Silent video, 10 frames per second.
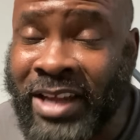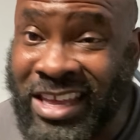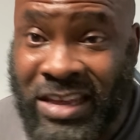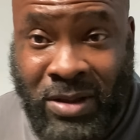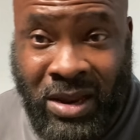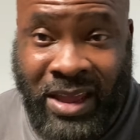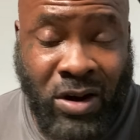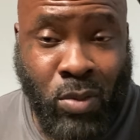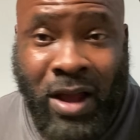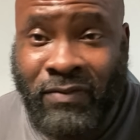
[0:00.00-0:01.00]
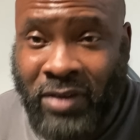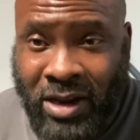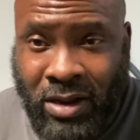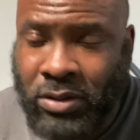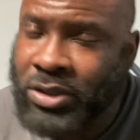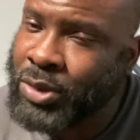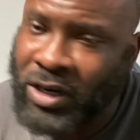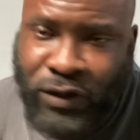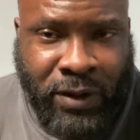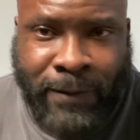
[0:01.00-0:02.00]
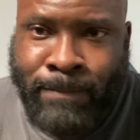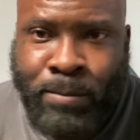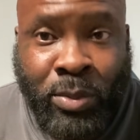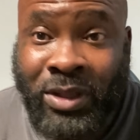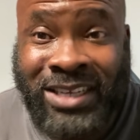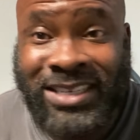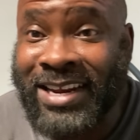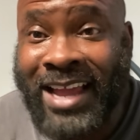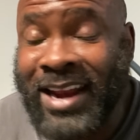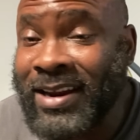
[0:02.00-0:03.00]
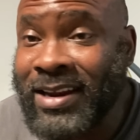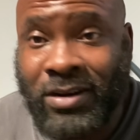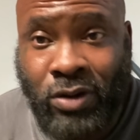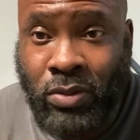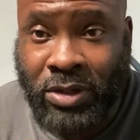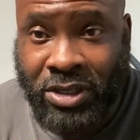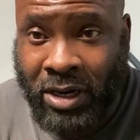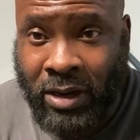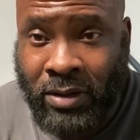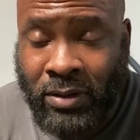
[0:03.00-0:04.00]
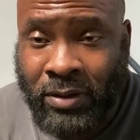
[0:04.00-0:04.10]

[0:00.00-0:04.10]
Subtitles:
that keep clicking on my videos, trust me, this ain't got nothing to do with y'all.